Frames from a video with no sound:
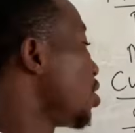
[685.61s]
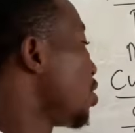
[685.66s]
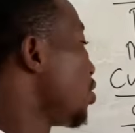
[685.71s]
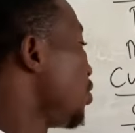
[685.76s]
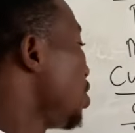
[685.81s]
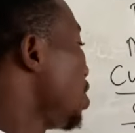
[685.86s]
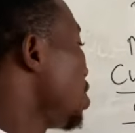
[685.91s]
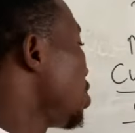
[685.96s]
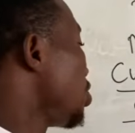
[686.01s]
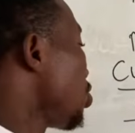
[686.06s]

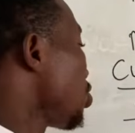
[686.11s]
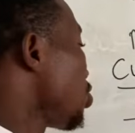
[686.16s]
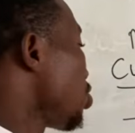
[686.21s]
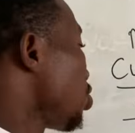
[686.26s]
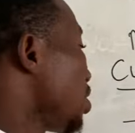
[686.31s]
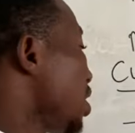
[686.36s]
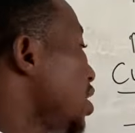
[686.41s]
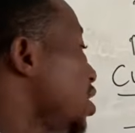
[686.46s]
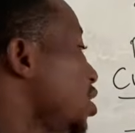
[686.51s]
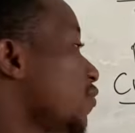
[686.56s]
you need to also
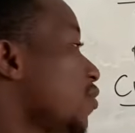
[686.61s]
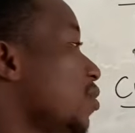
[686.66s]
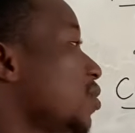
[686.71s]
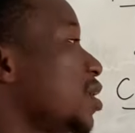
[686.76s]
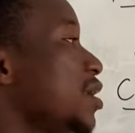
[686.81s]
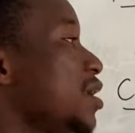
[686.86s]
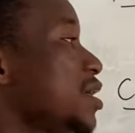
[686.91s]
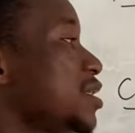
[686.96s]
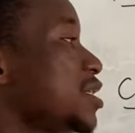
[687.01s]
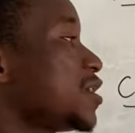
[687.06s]
take it from the
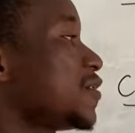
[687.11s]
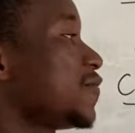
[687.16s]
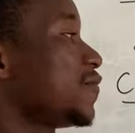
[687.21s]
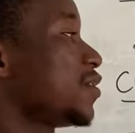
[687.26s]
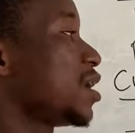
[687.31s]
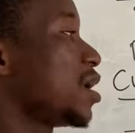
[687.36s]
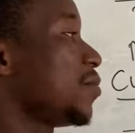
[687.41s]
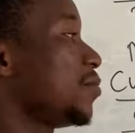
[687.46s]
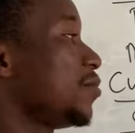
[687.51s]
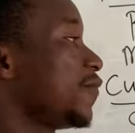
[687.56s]
debtors
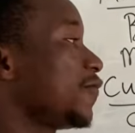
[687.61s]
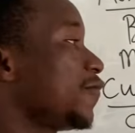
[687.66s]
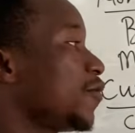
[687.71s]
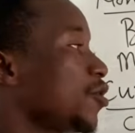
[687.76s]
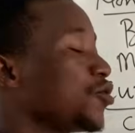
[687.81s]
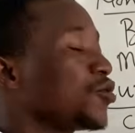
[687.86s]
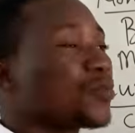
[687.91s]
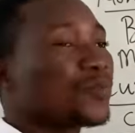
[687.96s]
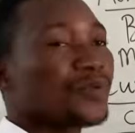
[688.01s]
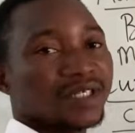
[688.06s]
figure
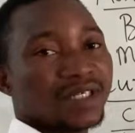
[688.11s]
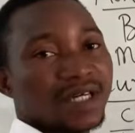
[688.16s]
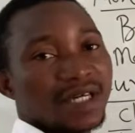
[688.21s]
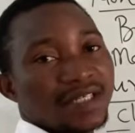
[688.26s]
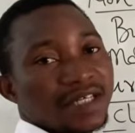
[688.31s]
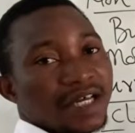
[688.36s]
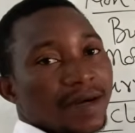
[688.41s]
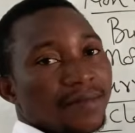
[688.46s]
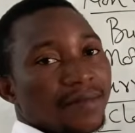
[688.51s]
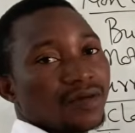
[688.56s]
before you
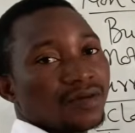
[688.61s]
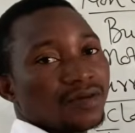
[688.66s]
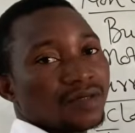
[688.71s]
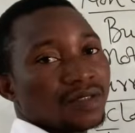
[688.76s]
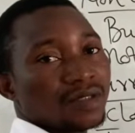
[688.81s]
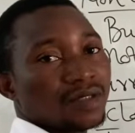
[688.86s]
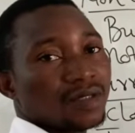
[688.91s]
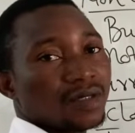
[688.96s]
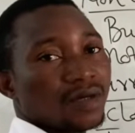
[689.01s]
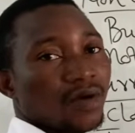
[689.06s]
present the amount,
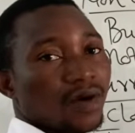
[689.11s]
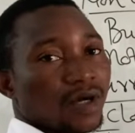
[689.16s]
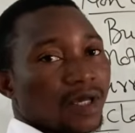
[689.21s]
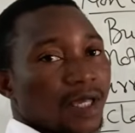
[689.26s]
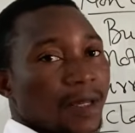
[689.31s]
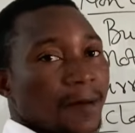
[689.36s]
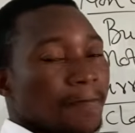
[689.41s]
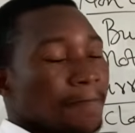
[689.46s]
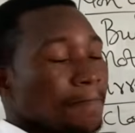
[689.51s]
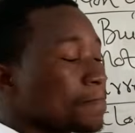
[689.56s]
okay?